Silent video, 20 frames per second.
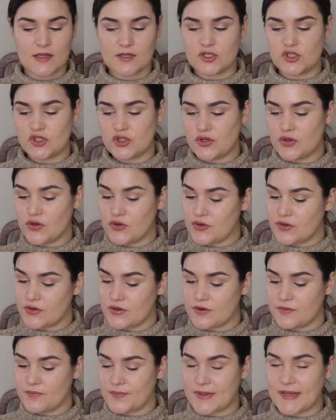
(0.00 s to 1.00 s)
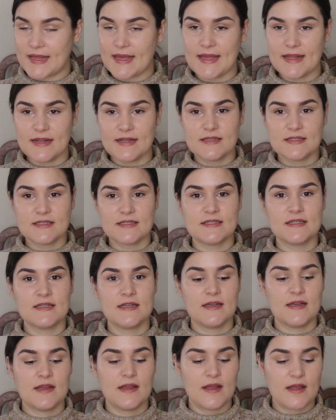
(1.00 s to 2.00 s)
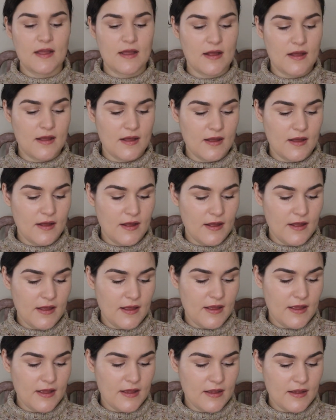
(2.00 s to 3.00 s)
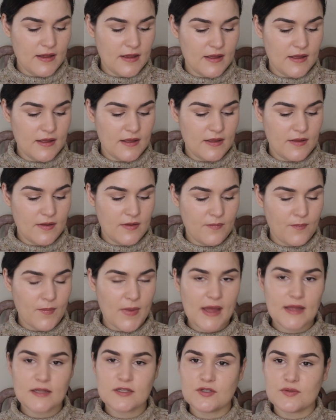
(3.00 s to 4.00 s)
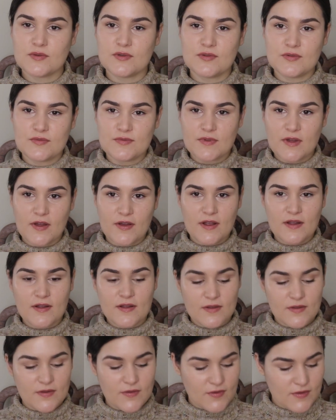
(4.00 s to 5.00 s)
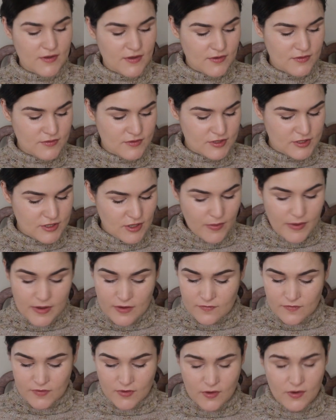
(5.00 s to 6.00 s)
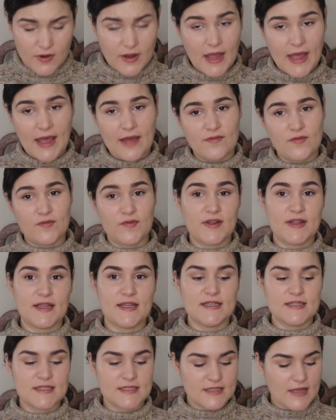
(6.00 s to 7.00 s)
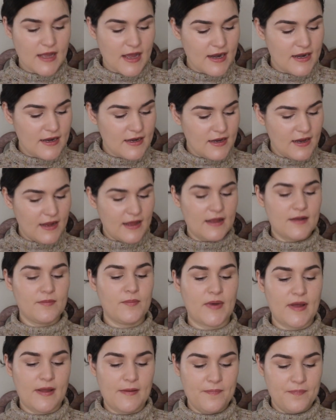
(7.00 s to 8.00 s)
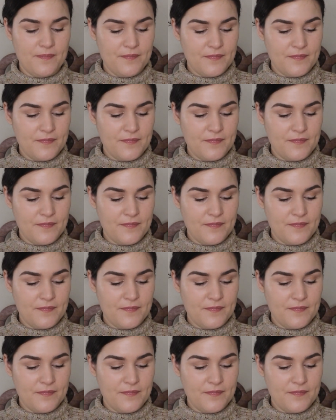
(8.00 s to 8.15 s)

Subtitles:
June plans. I might do a little sewing vlog. I haven't really decided yet, but